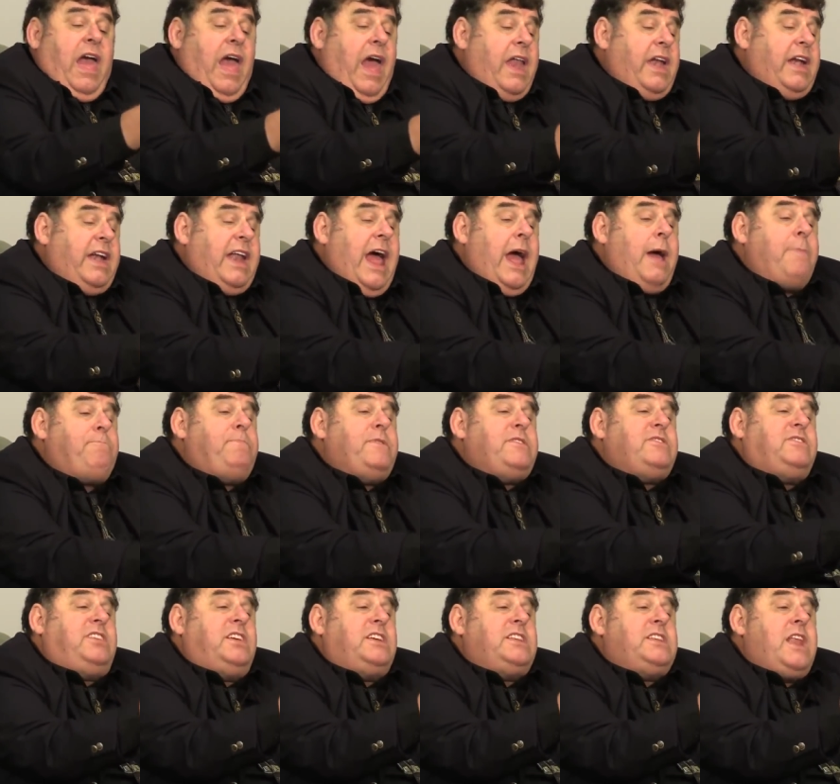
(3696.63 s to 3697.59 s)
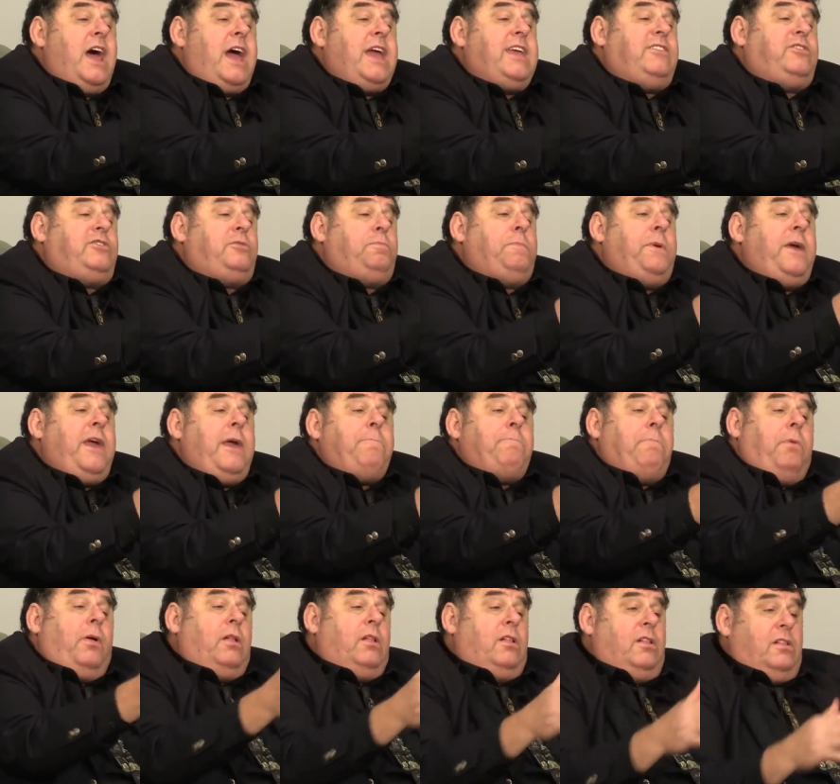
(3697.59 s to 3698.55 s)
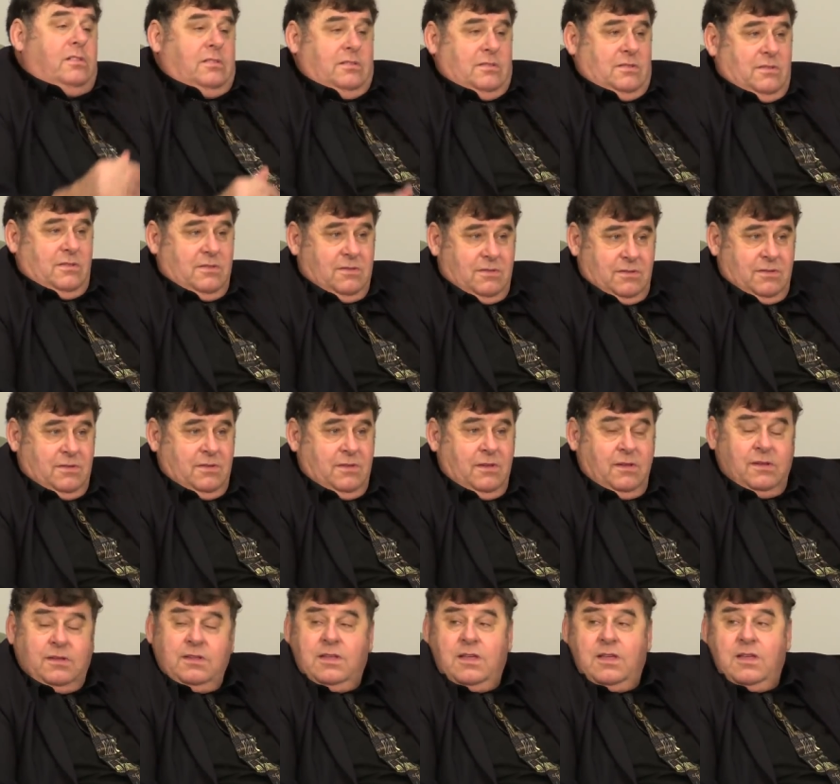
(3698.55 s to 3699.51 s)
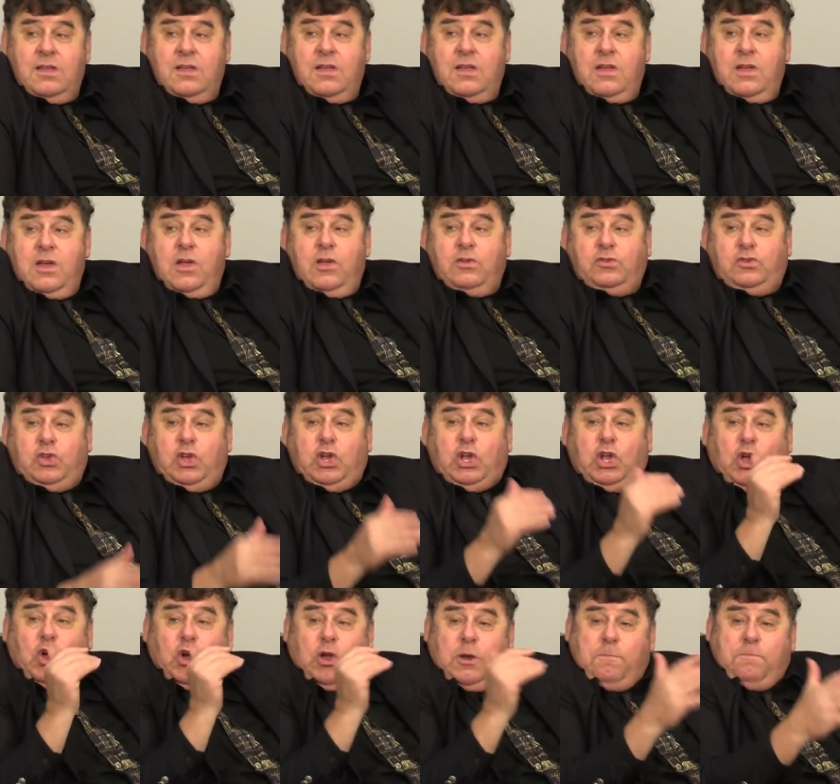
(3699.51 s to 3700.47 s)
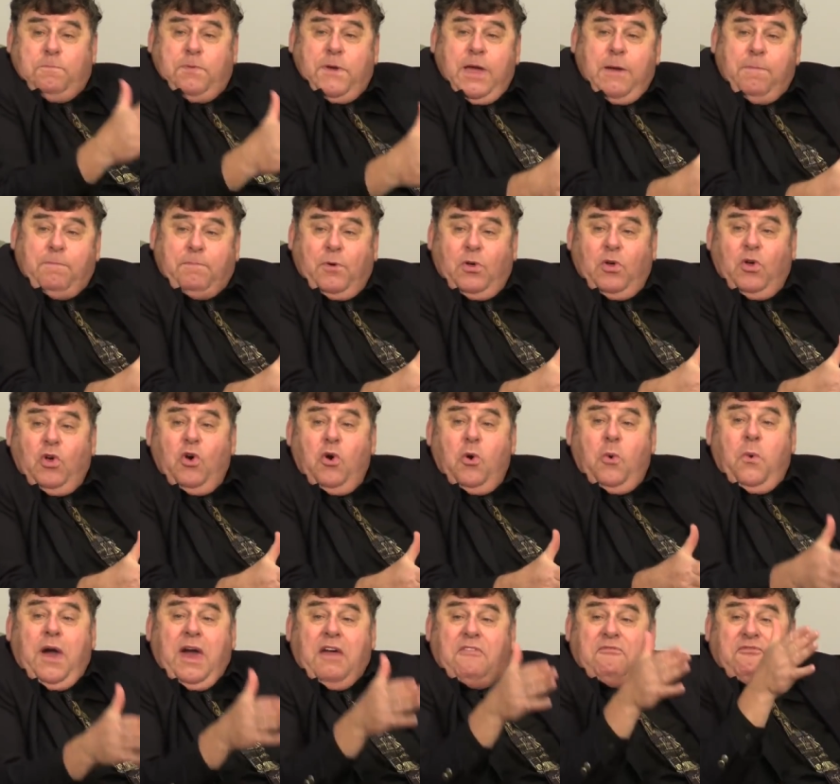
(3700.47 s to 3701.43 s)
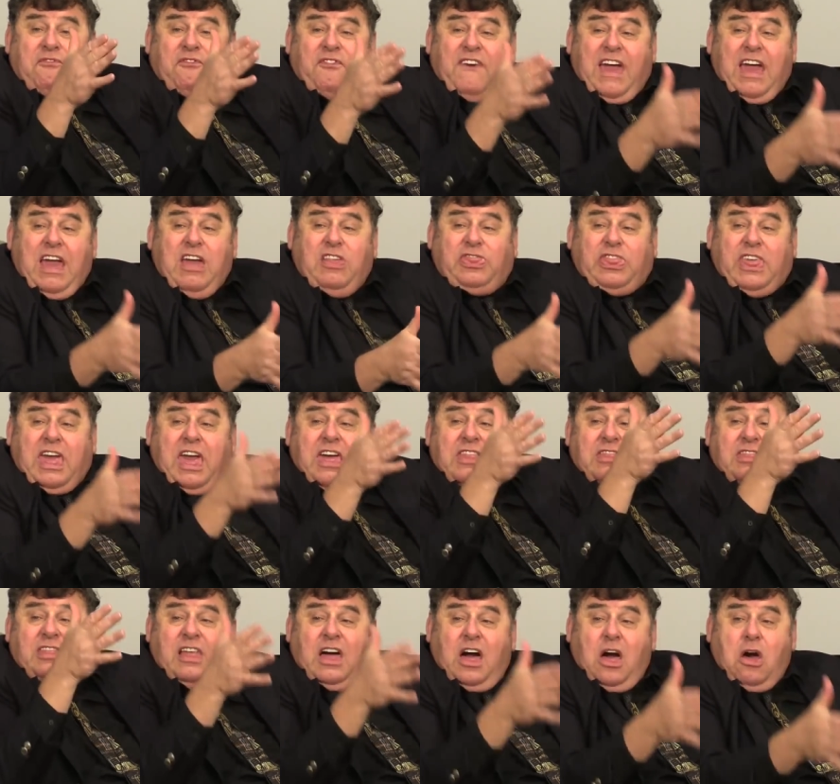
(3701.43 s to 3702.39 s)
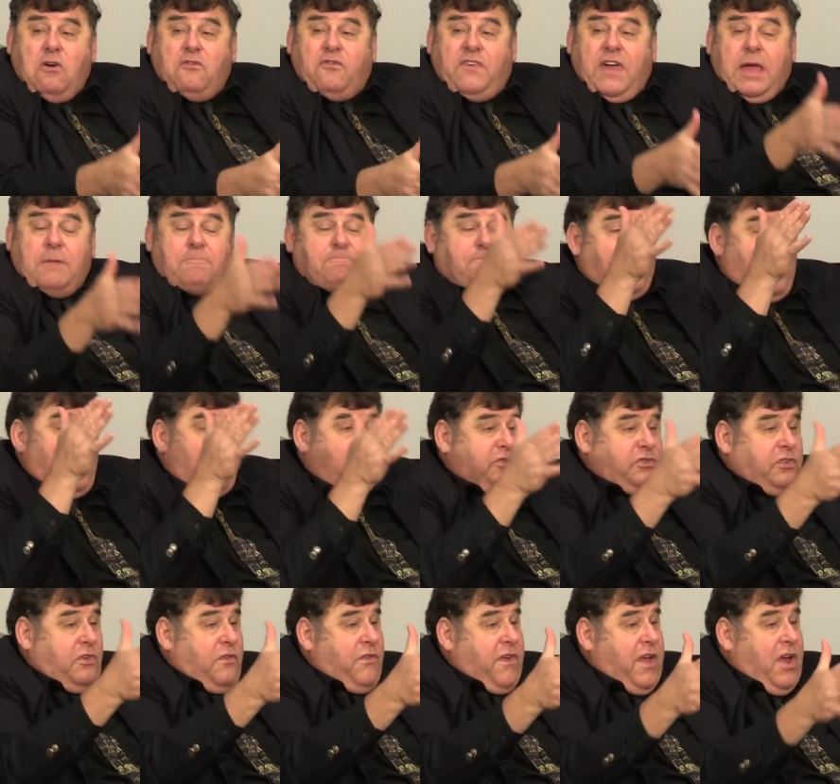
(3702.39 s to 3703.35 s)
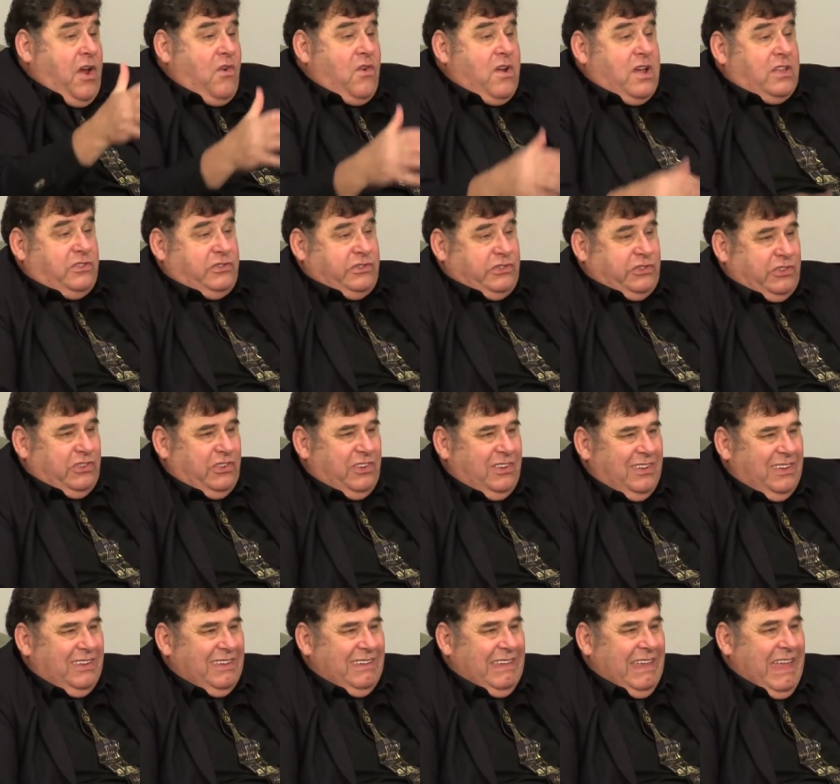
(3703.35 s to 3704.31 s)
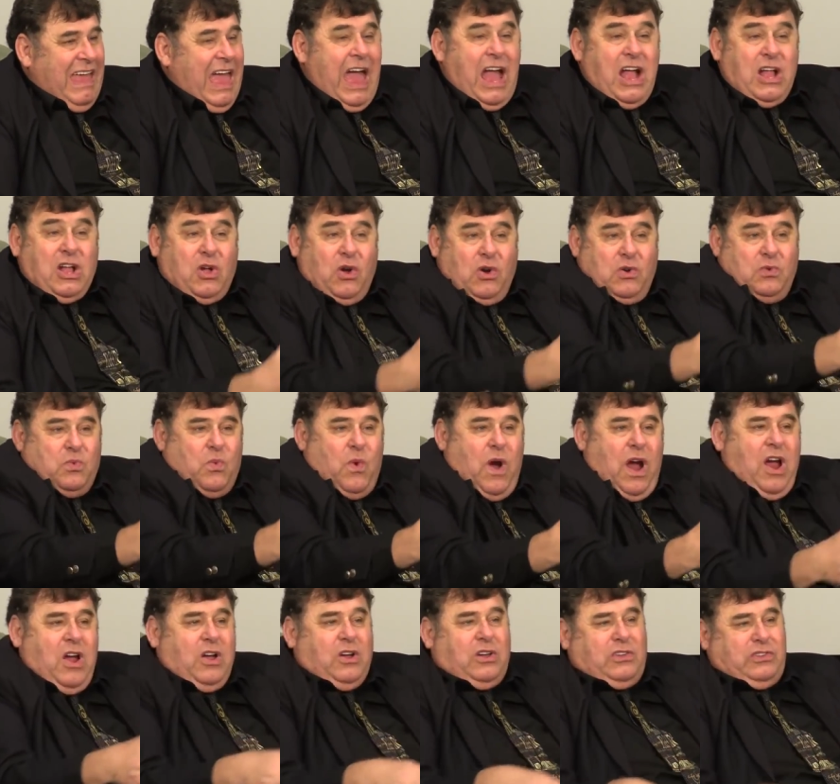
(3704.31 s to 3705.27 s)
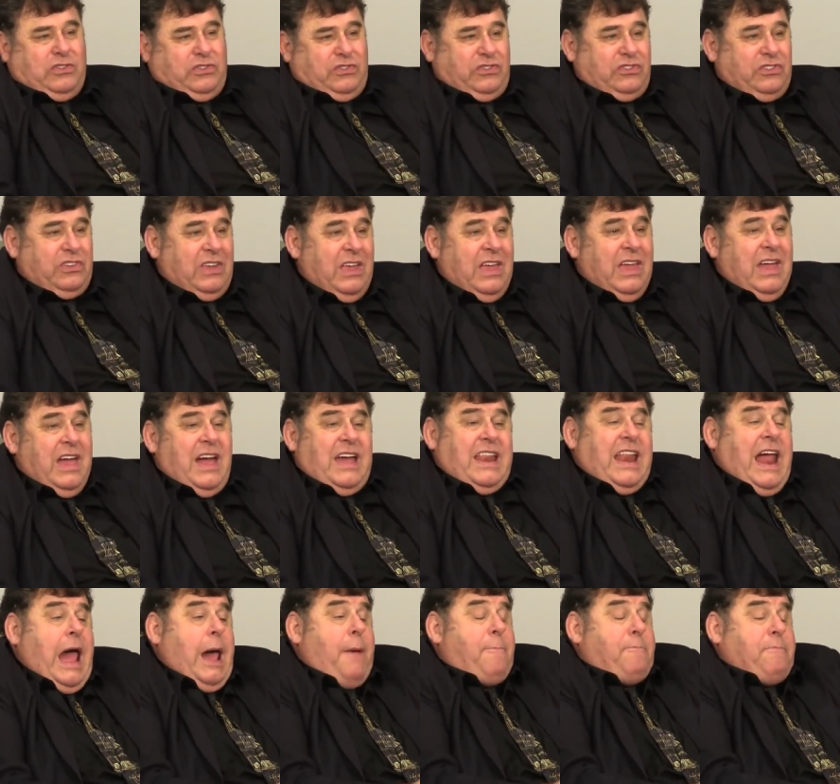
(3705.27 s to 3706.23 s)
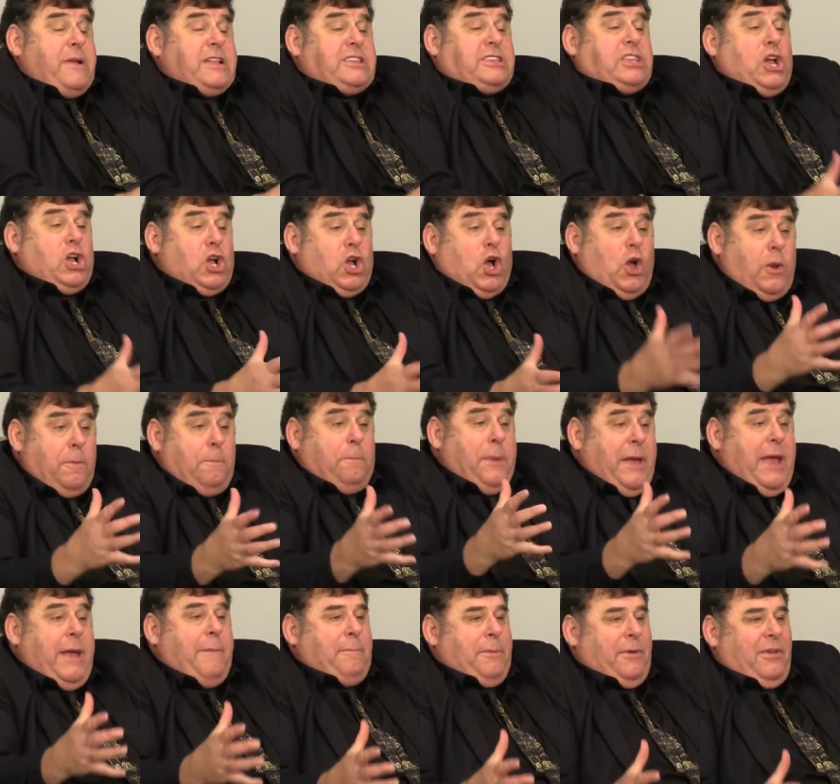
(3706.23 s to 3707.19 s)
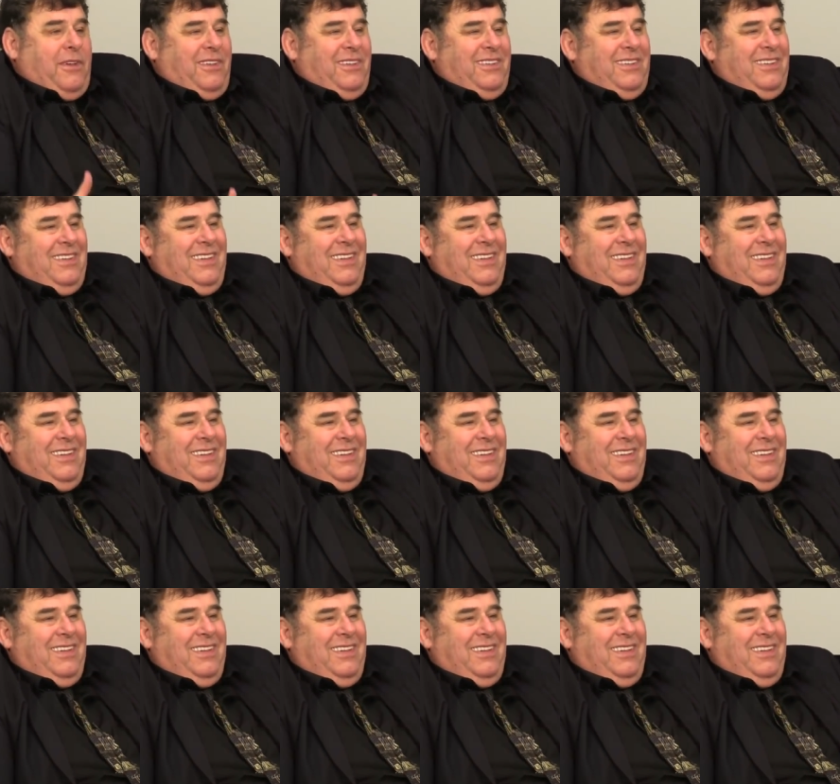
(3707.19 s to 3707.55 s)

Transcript: And it happened to nice people, to good people who have faith and love and perseverance and good works. It happened to good people.